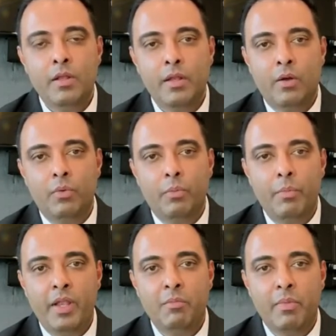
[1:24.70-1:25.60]
Now,
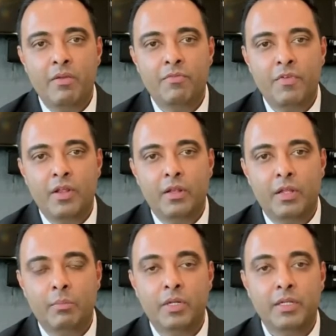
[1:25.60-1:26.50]
many may feel
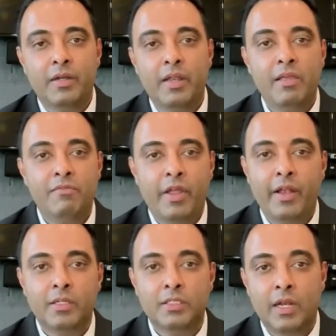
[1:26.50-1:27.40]
a bit aggrieved
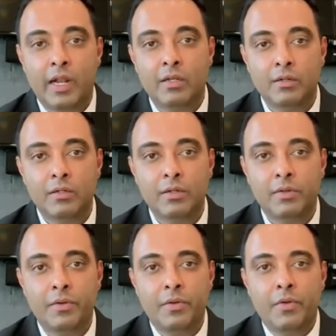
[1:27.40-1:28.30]
and disgruntled
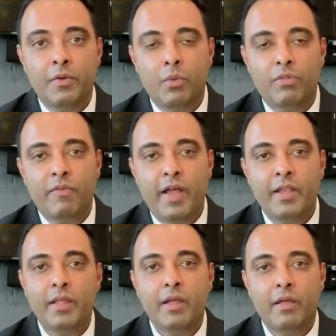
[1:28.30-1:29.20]
with
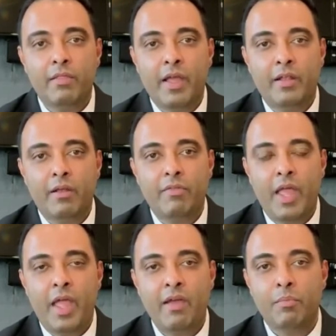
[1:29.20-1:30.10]
finding that
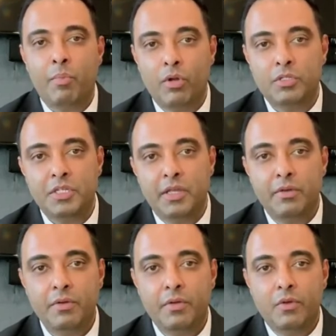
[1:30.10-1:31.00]
they have a policy
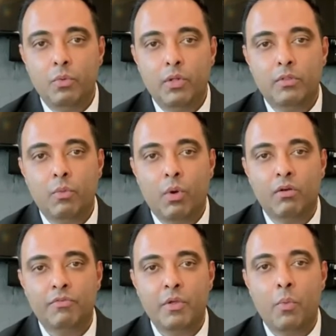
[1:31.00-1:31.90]
with one
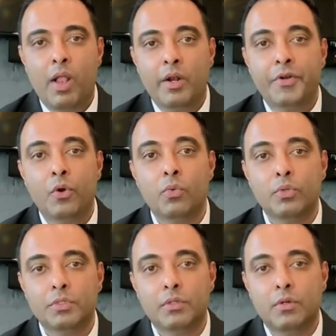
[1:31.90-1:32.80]
of the
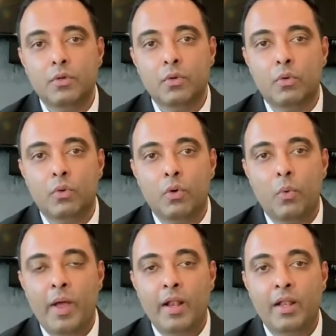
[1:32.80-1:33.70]
well-known or
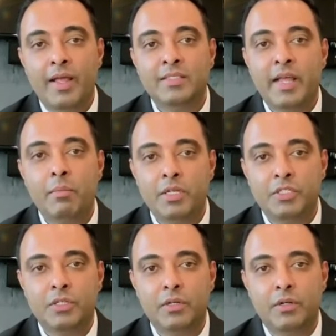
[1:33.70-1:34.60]

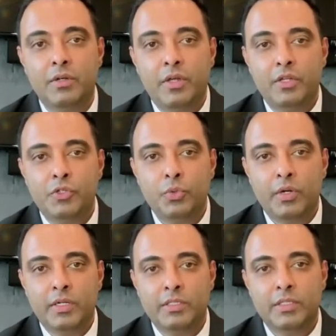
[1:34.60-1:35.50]
well-established
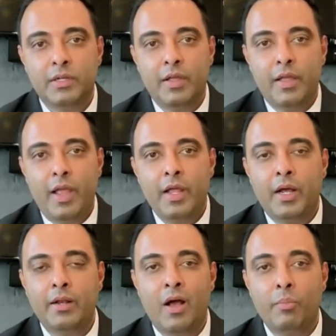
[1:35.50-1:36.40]
insurers and
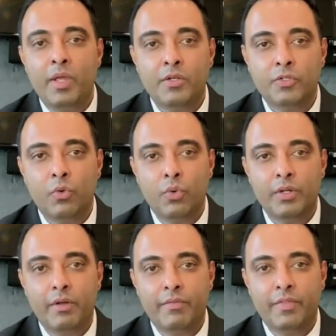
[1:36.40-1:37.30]
are now being told
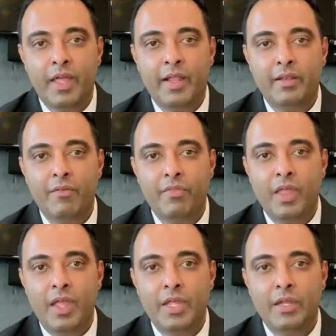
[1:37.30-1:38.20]
that
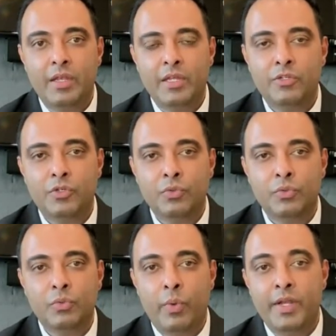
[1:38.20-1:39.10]
they need
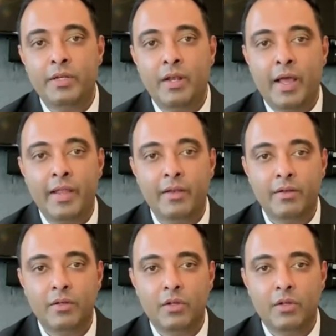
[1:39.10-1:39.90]
to wait in line